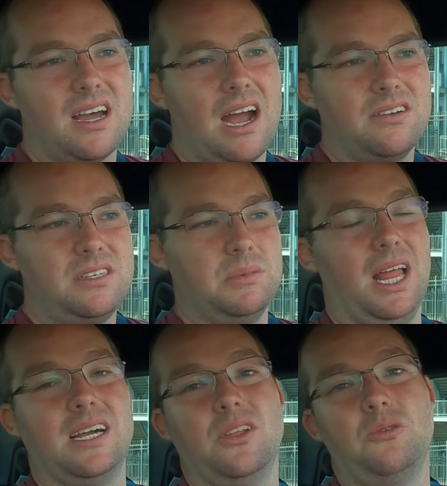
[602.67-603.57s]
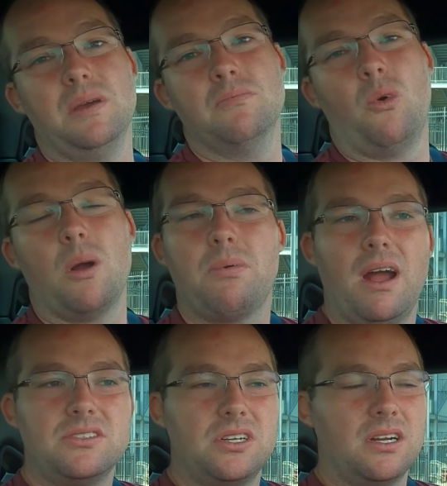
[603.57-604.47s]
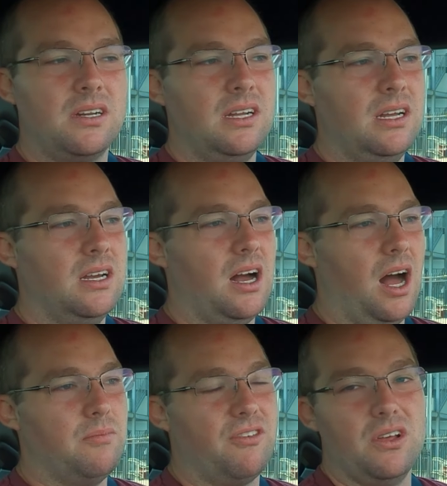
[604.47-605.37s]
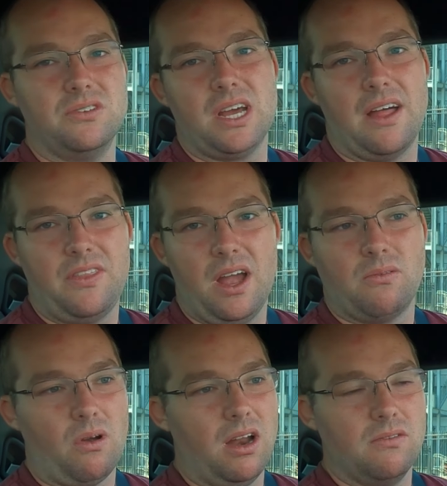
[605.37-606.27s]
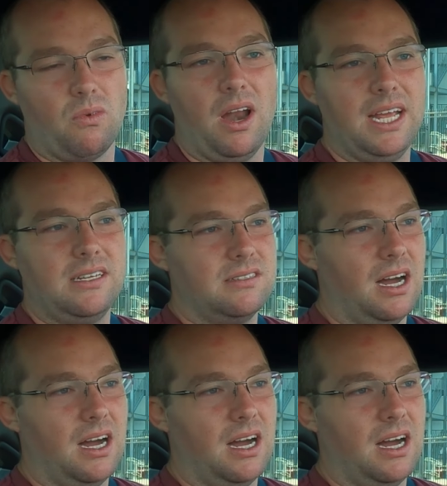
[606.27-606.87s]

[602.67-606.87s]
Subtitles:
tires seem to like a little bit more pressure. For those out there running